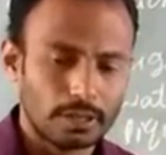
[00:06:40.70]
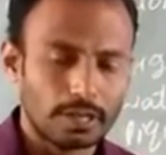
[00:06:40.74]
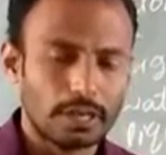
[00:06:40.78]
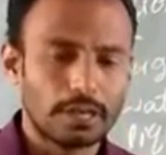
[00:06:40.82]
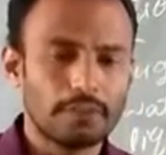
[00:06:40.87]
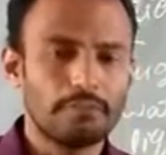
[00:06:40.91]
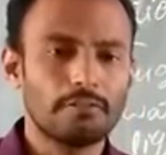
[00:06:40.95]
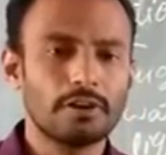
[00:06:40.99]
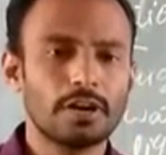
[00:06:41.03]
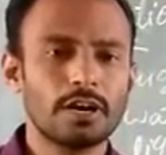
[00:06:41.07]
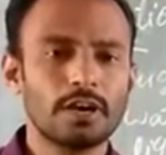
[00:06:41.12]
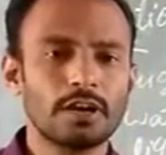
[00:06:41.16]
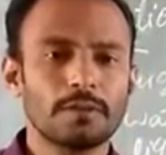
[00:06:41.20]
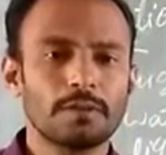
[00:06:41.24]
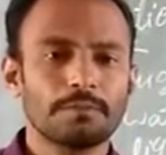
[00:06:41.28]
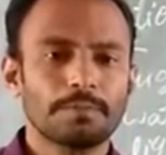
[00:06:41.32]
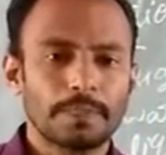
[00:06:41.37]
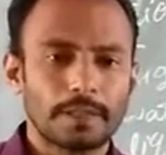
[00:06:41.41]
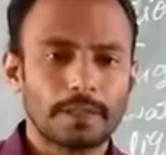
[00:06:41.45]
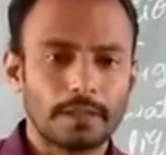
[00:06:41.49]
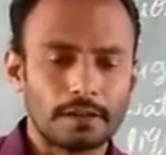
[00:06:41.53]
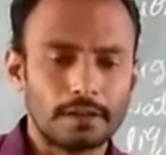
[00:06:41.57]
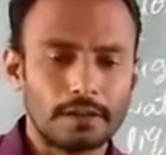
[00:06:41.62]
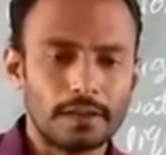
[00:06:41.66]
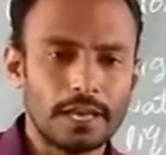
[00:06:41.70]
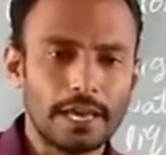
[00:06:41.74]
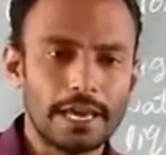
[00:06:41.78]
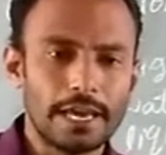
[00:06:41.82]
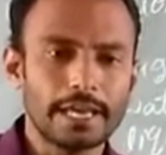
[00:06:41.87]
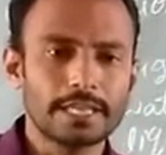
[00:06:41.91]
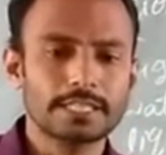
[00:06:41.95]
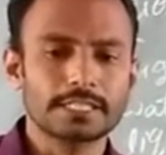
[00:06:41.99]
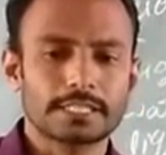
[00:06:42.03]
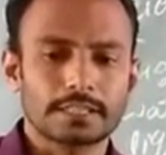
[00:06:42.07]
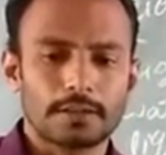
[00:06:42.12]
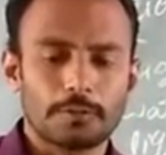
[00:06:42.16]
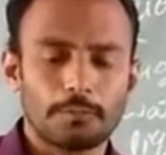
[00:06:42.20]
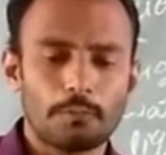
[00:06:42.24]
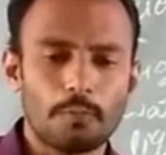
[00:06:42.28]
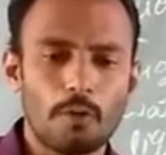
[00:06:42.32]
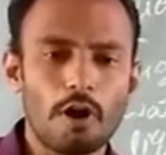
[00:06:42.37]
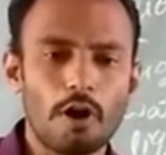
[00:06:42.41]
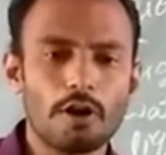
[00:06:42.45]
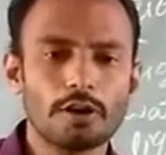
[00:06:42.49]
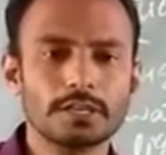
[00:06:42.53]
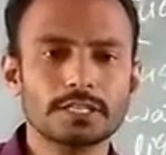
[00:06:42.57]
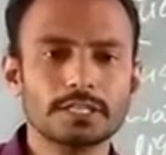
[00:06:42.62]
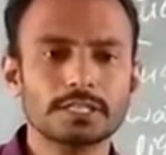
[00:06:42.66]
river, lakes,
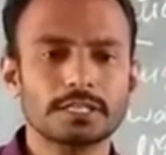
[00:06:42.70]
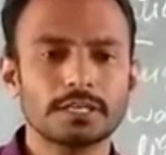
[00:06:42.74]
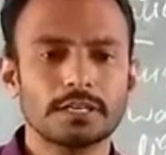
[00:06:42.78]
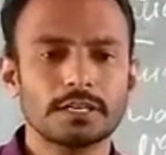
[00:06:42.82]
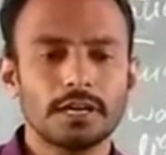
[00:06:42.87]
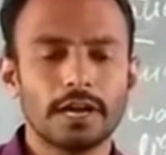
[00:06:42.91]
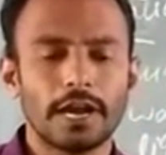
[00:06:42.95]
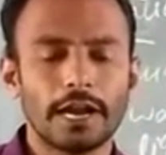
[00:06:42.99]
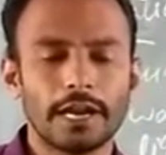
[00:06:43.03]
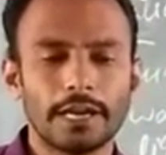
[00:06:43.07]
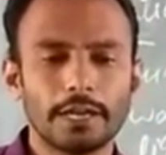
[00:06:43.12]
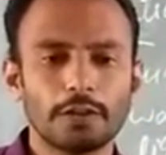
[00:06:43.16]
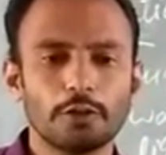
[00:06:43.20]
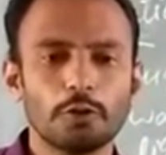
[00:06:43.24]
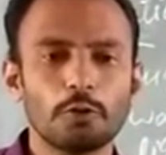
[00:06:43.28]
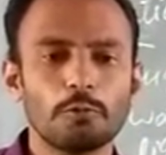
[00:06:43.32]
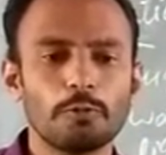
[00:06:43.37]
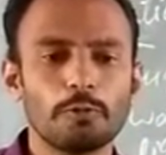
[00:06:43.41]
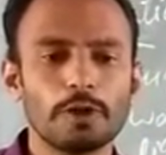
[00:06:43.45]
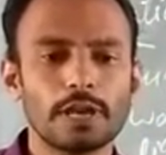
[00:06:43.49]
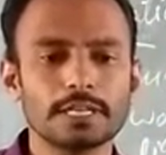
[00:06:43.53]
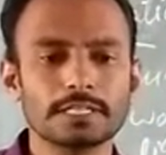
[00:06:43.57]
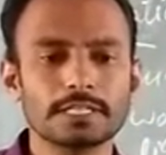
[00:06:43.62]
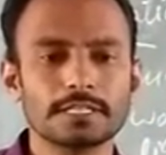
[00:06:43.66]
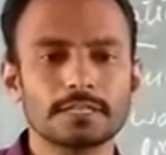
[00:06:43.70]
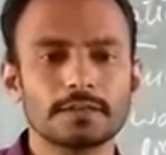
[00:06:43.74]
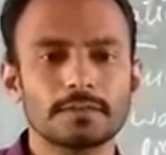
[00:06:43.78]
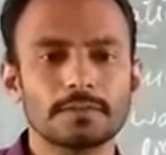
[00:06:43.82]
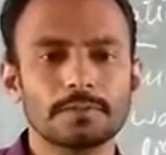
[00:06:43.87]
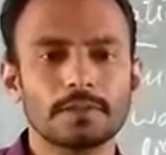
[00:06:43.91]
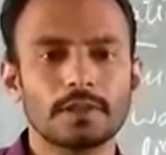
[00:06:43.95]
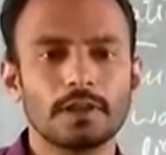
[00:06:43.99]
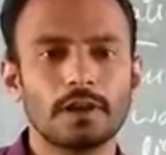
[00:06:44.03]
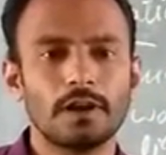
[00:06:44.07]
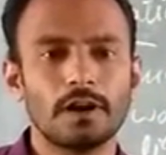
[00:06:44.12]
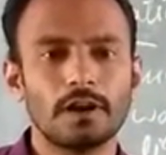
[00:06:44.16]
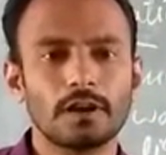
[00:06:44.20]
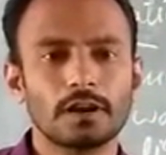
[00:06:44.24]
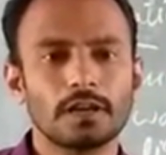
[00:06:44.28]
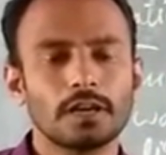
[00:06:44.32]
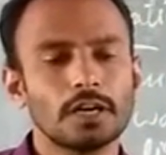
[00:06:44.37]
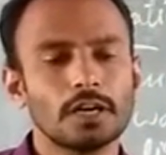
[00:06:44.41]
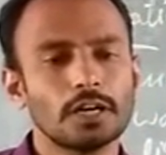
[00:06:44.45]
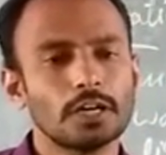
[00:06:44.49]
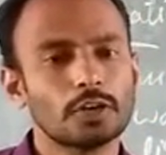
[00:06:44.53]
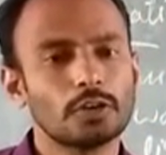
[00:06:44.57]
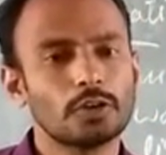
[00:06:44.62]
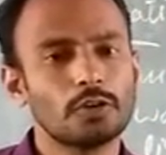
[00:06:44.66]
ponds, and tube wells are
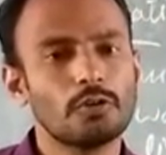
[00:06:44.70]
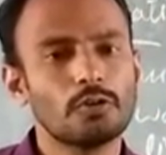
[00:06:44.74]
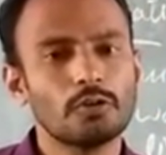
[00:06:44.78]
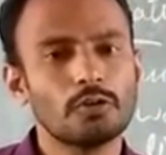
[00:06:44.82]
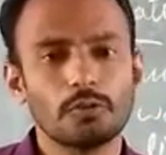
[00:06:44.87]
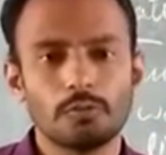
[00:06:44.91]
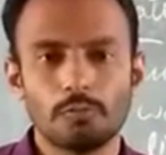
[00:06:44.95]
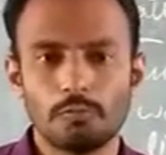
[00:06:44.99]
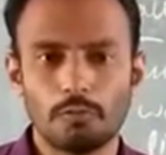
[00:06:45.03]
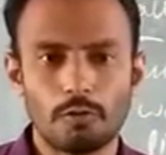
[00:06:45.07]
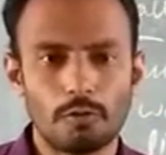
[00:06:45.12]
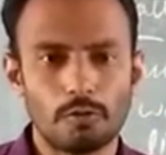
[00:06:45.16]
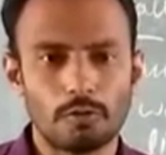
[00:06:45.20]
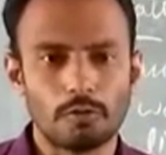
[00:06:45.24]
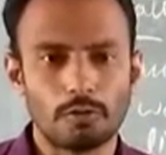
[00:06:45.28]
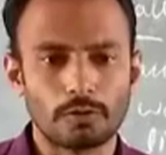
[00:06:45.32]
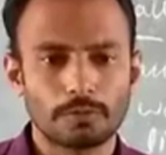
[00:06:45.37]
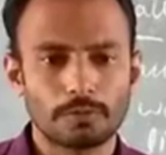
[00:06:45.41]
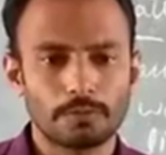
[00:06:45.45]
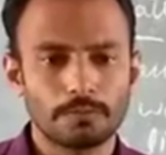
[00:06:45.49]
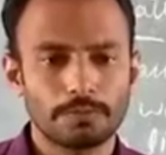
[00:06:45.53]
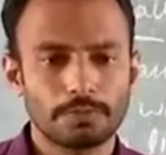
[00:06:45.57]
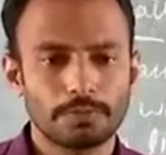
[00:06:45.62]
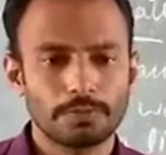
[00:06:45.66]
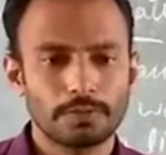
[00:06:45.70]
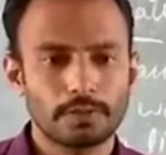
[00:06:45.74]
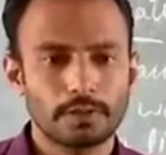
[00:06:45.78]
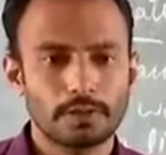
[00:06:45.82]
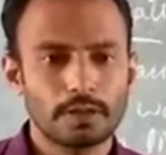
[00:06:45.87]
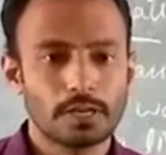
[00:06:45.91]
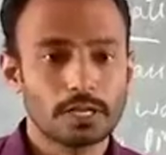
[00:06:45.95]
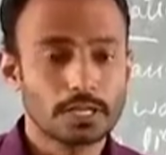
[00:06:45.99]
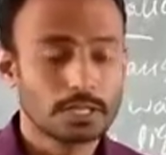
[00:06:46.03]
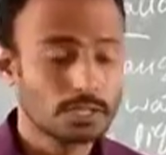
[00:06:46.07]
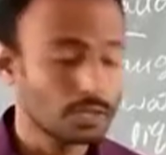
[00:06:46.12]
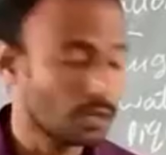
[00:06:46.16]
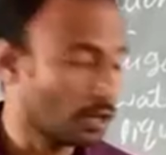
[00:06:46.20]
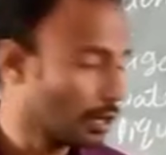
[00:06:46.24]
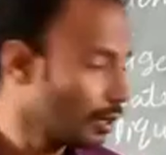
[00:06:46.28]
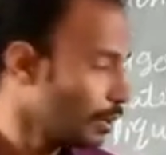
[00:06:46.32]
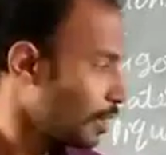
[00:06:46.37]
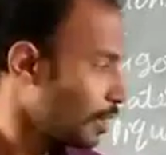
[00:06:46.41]
no more. So,